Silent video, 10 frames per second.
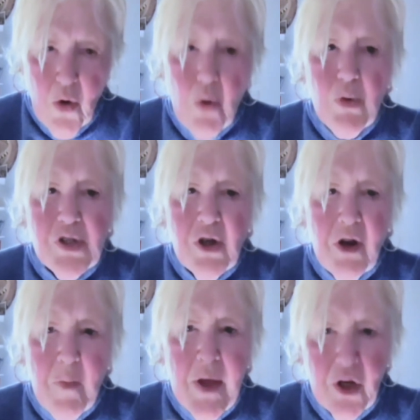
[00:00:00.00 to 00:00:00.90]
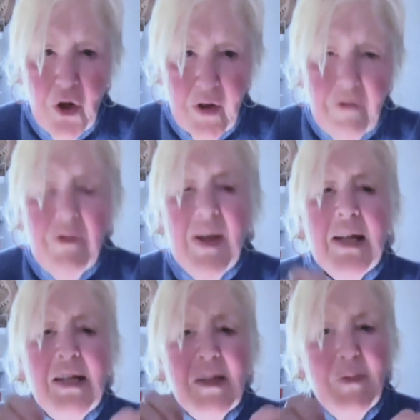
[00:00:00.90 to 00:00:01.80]
who was going to be a good fit
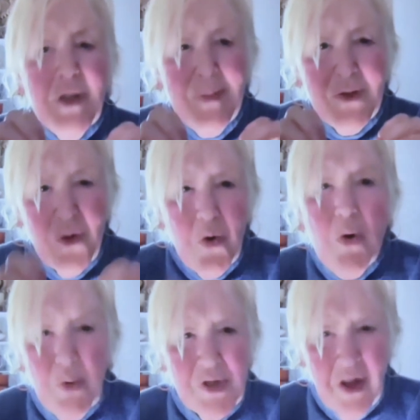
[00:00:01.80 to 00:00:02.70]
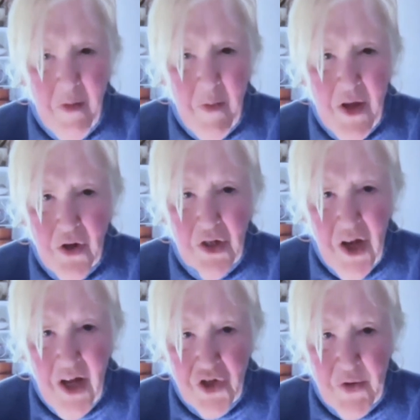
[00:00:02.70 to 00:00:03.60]
and sometimes who was going to be a good
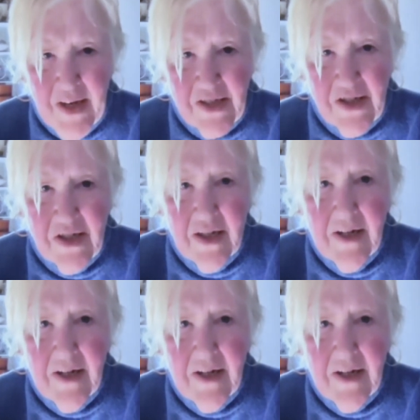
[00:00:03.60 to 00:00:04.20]
contrast.